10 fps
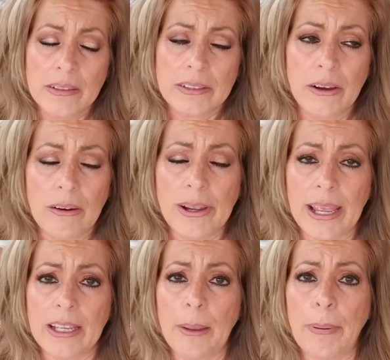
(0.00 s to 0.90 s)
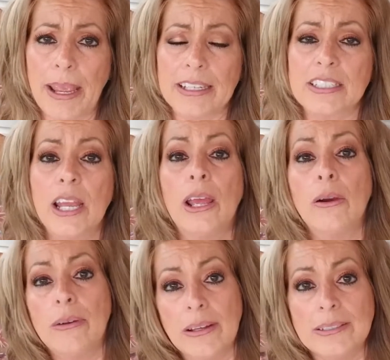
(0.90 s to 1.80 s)
So okay, I passed.
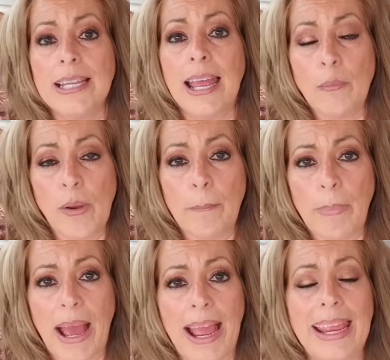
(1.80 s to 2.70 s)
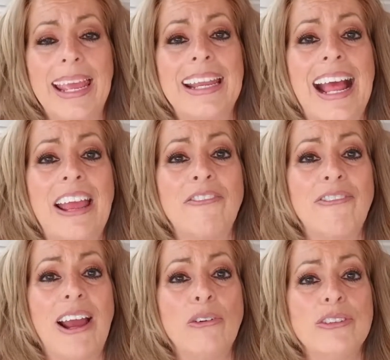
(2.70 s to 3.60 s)
Well, time went by, and I
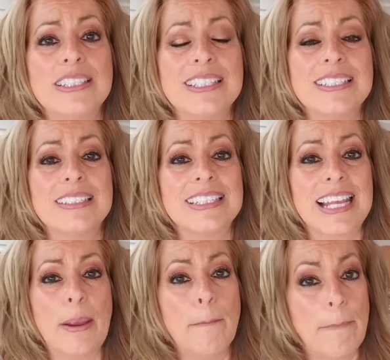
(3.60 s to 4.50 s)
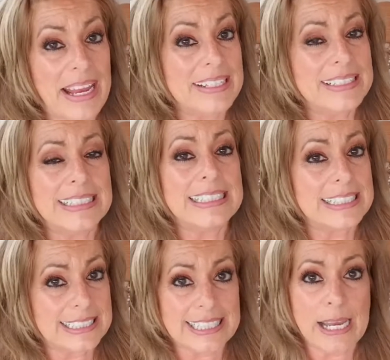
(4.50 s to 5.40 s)
found basically it's the
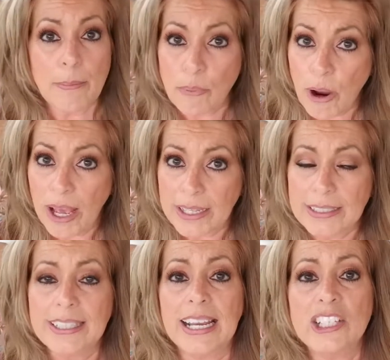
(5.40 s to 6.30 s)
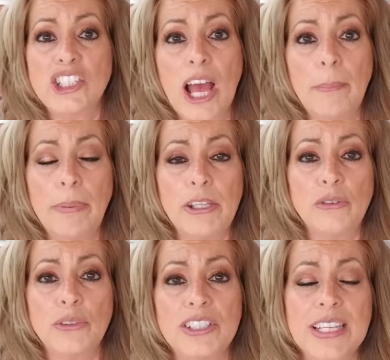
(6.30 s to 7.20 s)
same product that I saw on
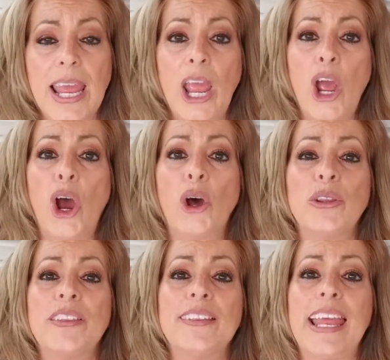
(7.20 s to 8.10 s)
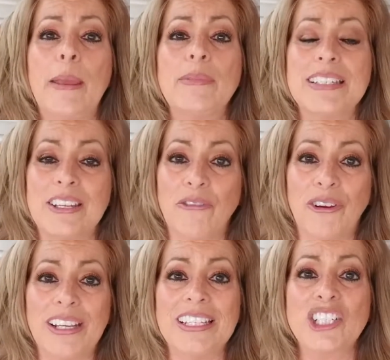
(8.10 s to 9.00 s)
Pinterest, only the name is
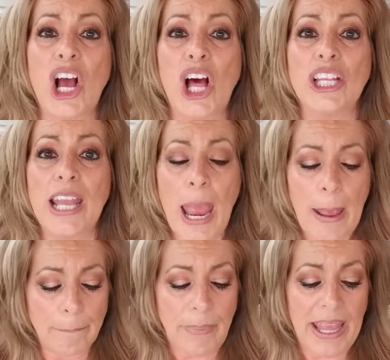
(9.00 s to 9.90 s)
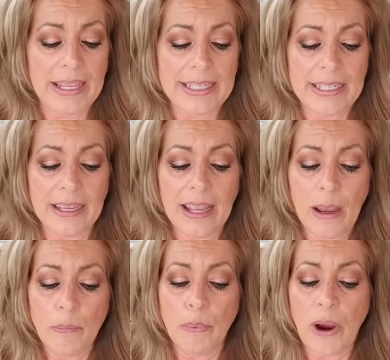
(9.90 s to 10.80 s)
different. It's called Baddie
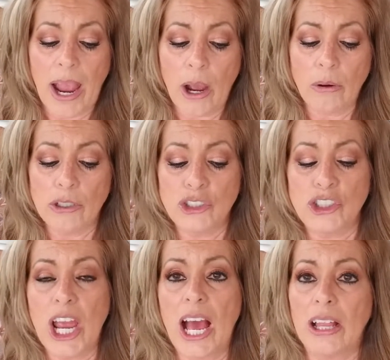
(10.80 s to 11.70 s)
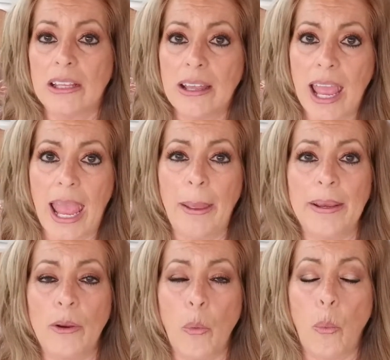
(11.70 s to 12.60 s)
Brow Gel.
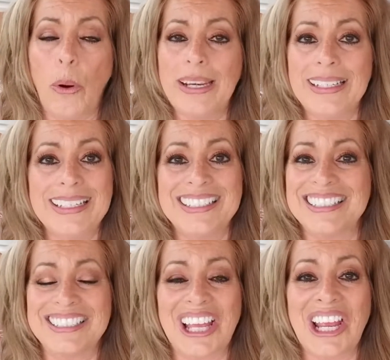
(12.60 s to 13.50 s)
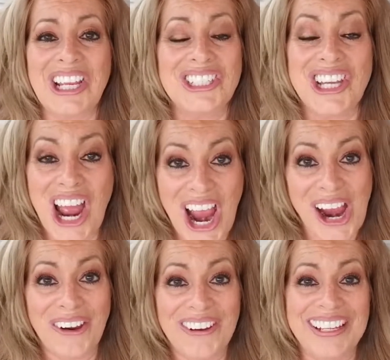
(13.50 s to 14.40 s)
And what it is, it's like
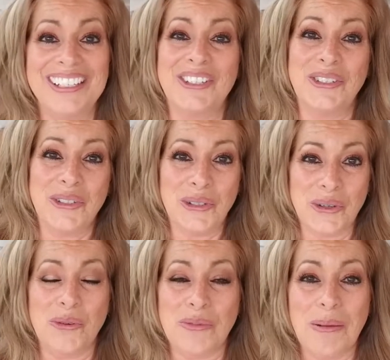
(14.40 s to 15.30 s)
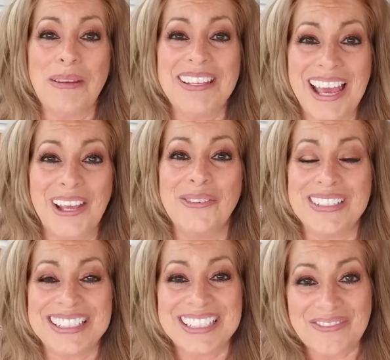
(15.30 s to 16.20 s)
tar in a tube. Let me tell you,
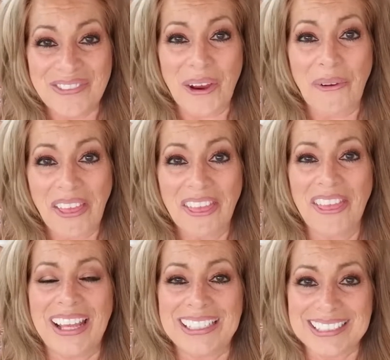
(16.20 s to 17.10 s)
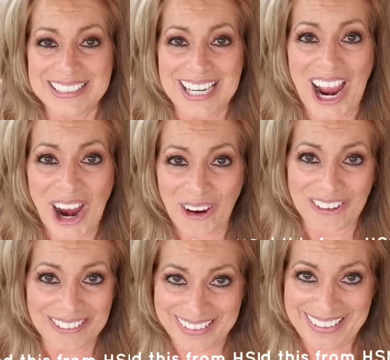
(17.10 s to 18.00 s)
it's this very thick
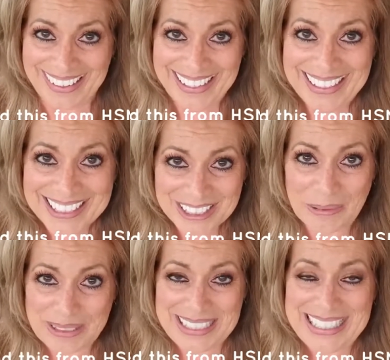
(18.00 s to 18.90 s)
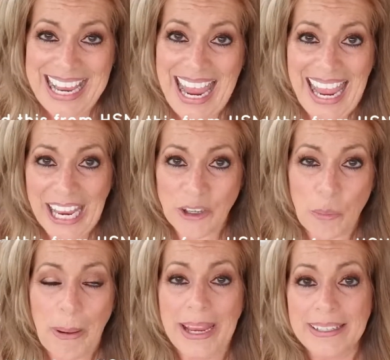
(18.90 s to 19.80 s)
tar-like substance, and you
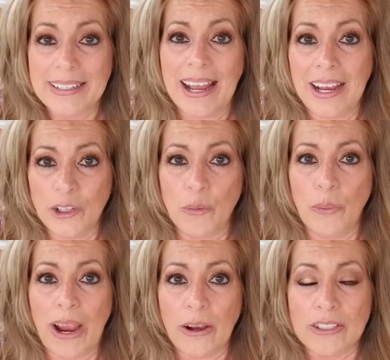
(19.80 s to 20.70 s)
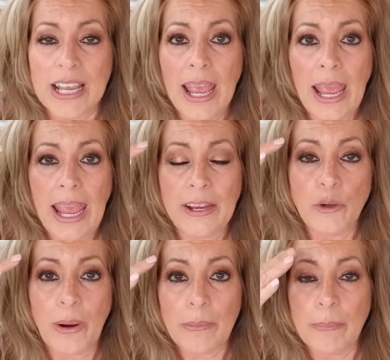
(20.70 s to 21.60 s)
paint it on your brows, and
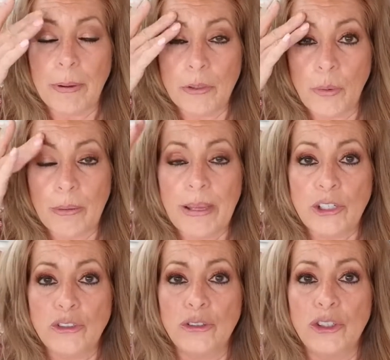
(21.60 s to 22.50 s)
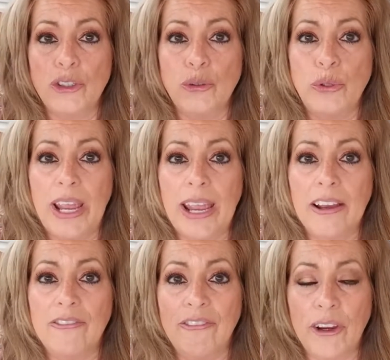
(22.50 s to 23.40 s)
you want to make sure that you
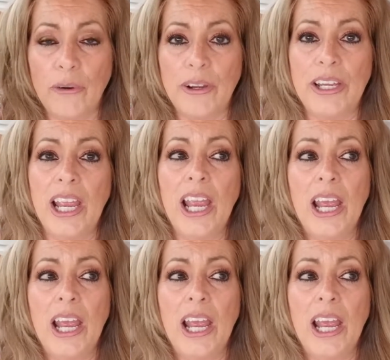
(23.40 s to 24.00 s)
have very